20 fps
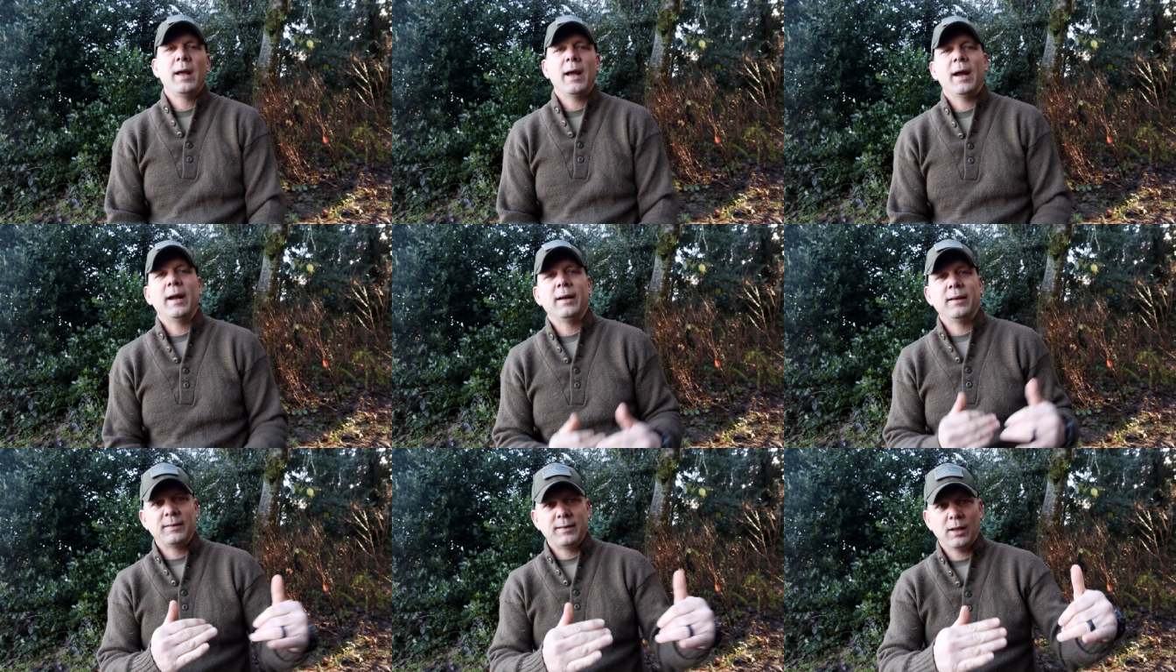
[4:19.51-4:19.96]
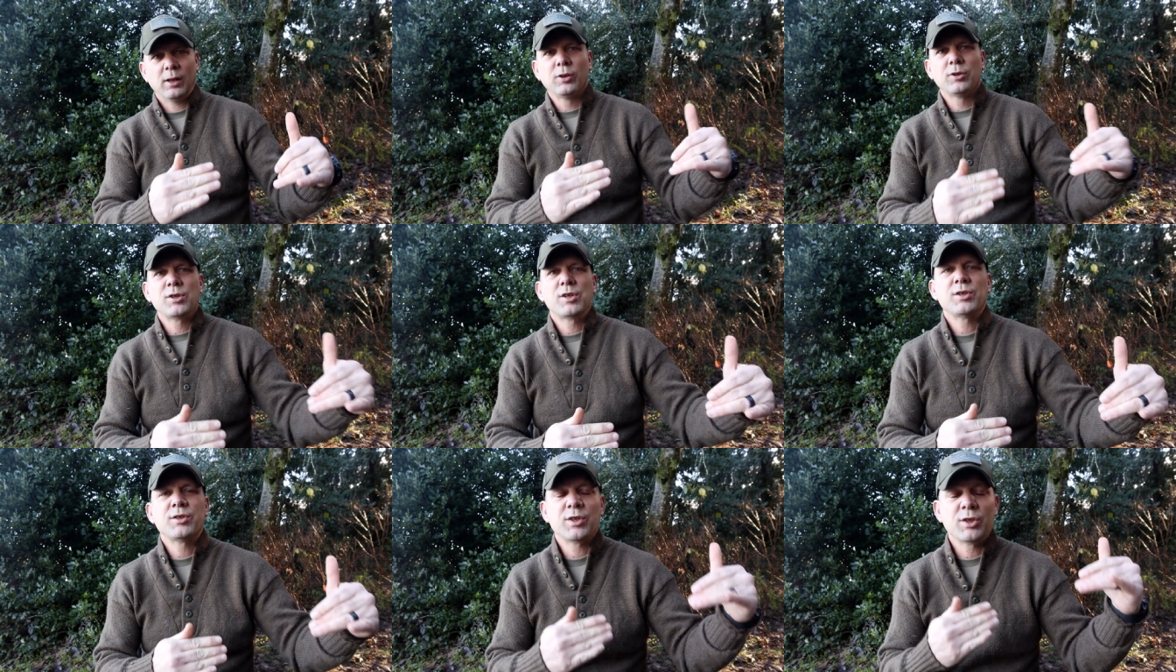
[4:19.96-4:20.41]
and
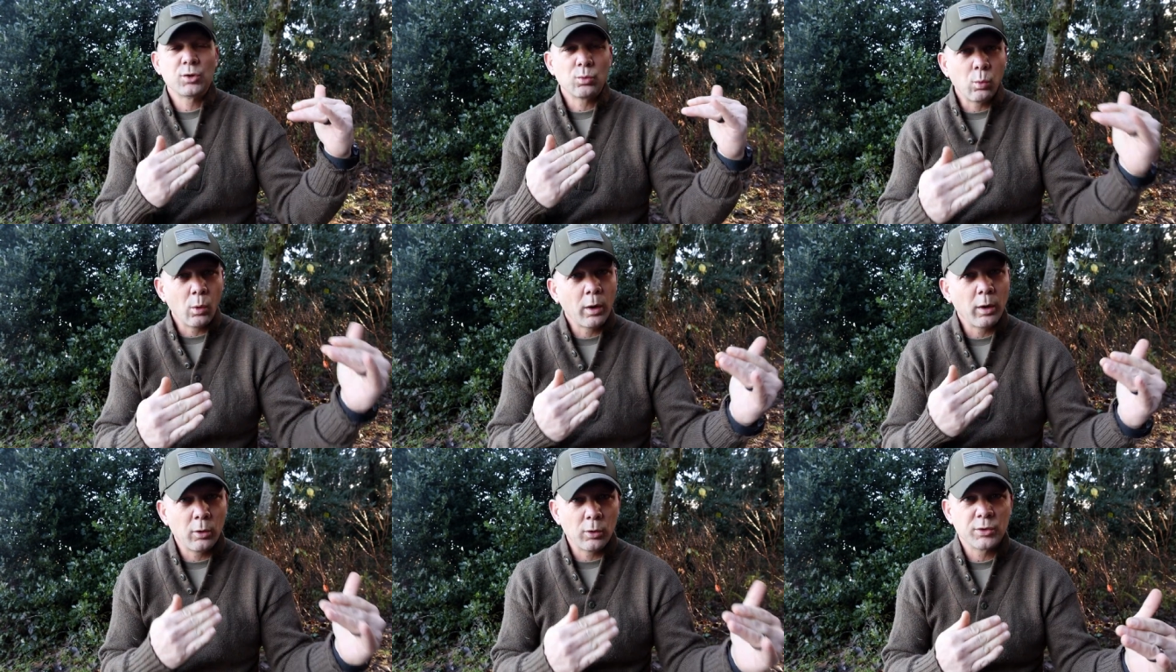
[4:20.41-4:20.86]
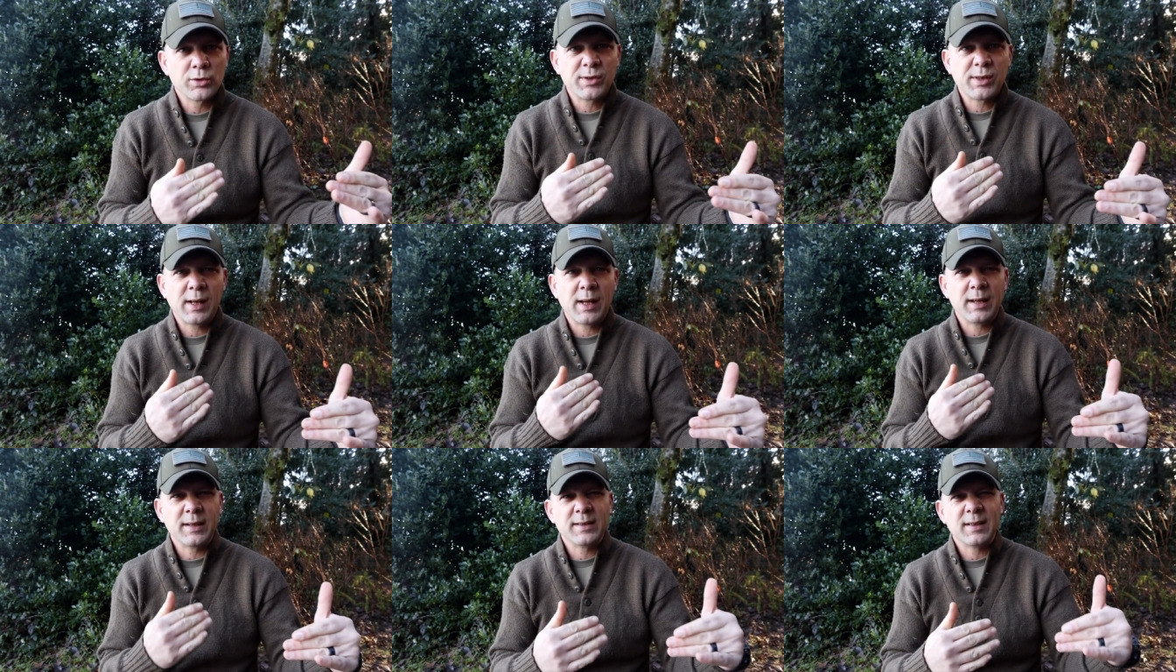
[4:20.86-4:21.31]
intelligence is one of those
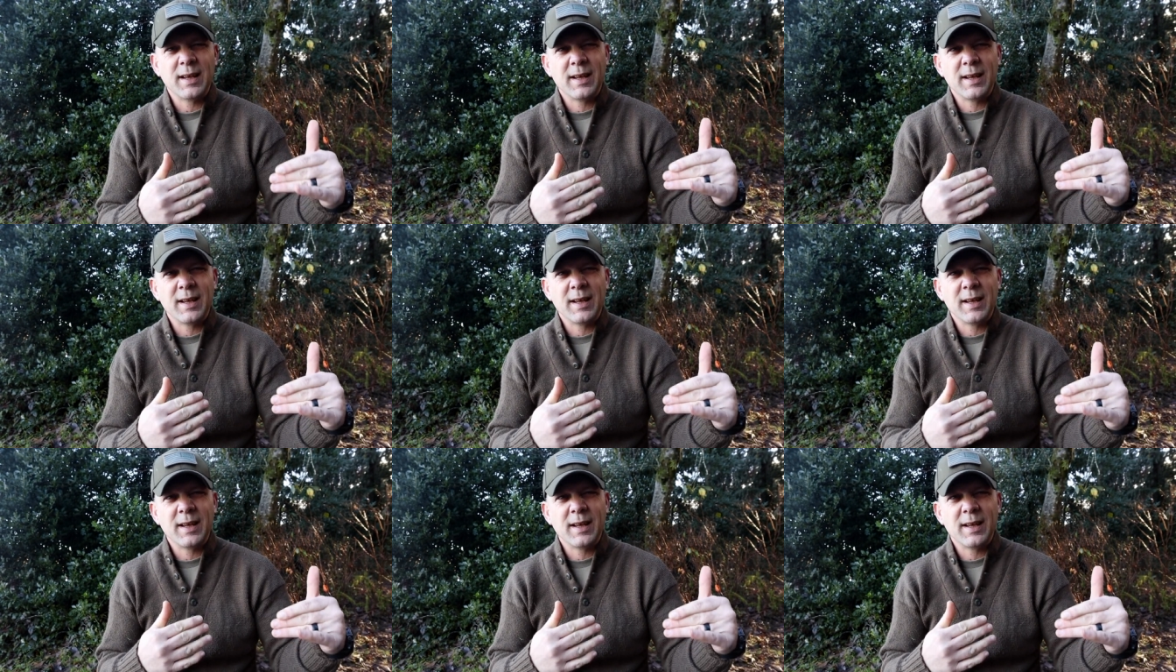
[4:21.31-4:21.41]
things.